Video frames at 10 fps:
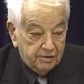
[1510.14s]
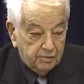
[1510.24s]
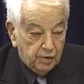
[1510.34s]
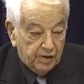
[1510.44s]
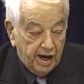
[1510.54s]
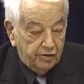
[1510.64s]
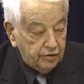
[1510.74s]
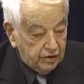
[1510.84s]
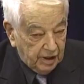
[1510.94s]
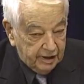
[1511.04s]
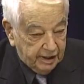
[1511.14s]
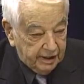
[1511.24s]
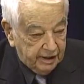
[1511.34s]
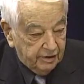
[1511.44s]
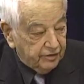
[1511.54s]
without
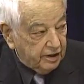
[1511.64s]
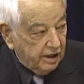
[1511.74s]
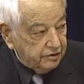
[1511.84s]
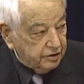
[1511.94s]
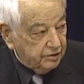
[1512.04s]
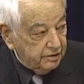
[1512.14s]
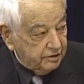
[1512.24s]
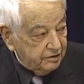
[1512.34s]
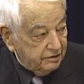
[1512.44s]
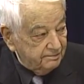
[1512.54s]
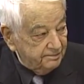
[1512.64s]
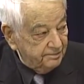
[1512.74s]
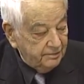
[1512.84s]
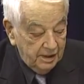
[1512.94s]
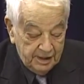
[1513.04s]
thinking of the consequences.
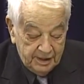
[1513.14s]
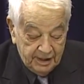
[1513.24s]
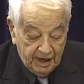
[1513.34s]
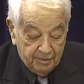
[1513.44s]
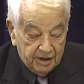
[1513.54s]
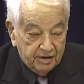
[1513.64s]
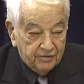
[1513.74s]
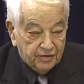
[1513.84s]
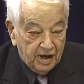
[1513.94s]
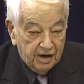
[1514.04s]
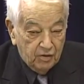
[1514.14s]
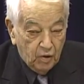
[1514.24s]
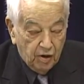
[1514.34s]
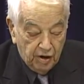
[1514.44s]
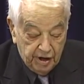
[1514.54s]
I mean, if they are
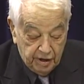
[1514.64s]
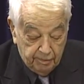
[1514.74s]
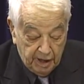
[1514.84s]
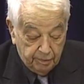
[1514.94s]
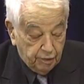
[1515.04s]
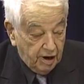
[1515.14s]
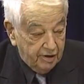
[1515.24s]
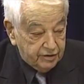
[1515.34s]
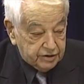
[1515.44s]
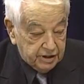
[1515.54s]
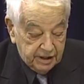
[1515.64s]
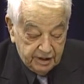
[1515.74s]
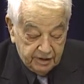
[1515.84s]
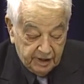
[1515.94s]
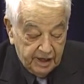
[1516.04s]
worried about
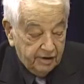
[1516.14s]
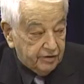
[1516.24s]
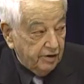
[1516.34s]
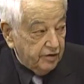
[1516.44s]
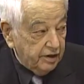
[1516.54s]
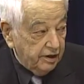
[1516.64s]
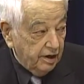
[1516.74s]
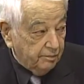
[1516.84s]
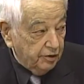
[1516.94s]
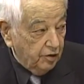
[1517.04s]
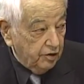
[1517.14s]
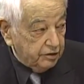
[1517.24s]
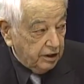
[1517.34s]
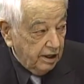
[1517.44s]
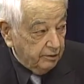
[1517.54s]
privacy, they have given it up a
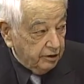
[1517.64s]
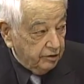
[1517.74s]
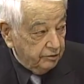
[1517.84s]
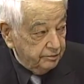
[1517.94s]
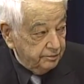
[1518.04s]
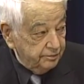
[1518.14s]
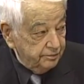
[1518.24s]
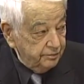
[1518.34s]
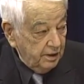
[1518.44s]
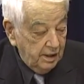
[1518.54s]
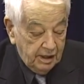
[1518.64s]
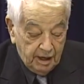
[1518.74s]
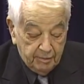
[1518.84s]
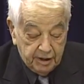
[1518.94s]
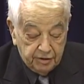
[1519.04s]
long time ago.
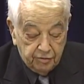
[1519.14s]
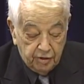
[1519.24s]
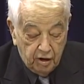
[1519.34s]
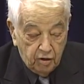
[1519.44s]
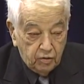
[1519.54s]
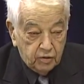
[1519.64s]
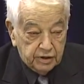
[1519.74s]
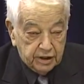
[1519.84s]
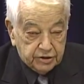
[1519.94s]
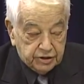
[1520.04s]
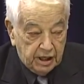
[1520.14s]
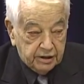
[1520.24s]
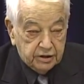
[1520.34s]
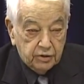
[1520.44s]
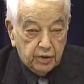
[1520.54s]
I mean, you know the
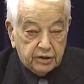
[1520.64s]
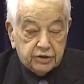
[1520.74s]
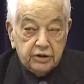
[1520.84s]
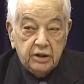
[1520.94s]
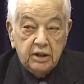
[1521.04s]
extent to which